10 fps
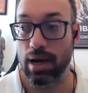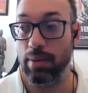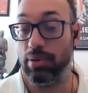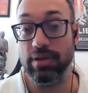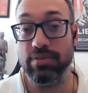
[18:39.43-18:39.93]

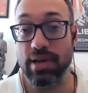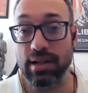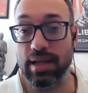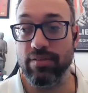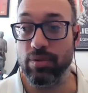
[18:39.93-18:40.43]
I believe
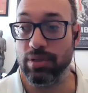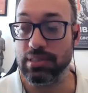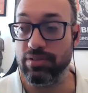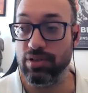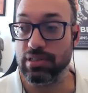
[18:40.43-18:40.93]
9/11
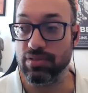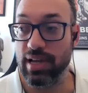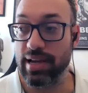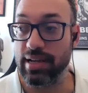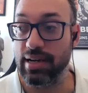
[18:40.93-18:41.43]
was a false
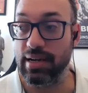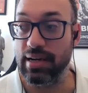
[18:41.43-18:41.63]
flag